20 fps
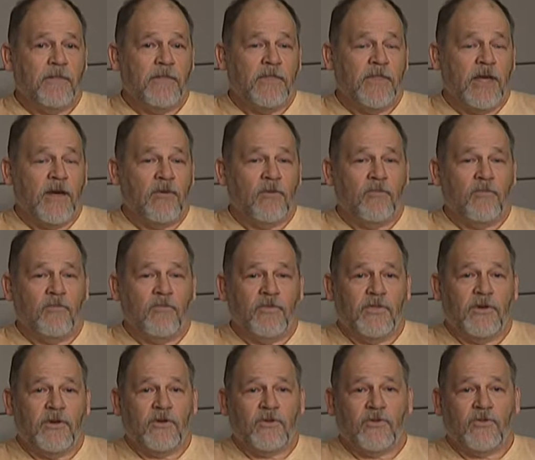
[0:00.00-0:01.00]
They,
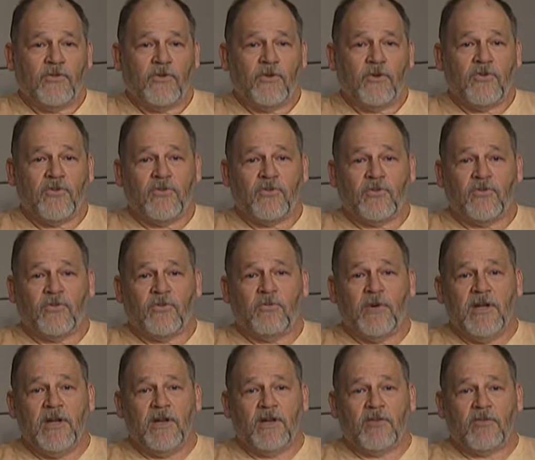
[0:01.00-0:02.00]
their sources of
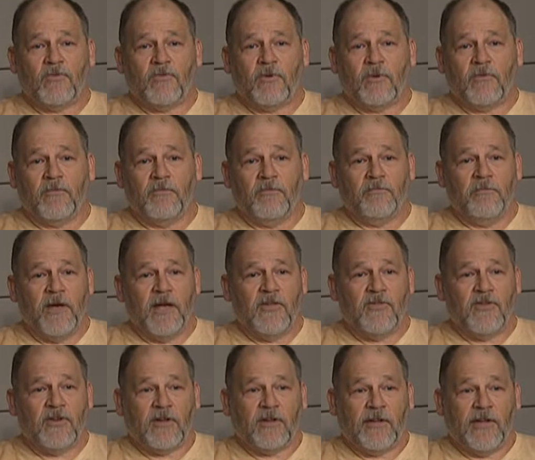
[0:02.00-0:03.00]
sweetness were
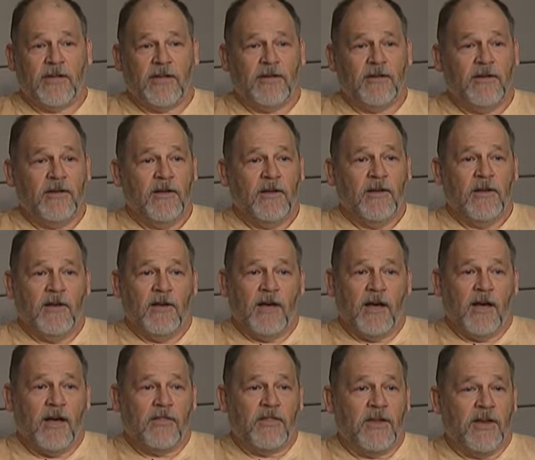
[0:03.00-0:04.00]
basically
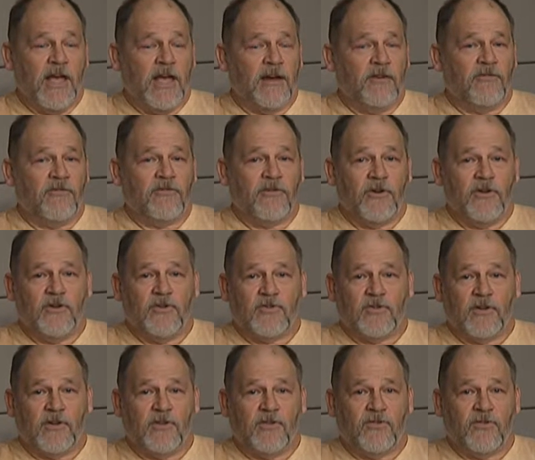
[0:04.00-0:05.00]
uh, the native
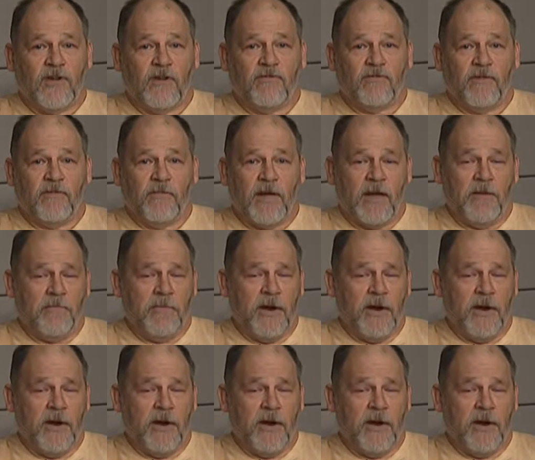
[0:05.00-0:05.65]
fruits and stuff and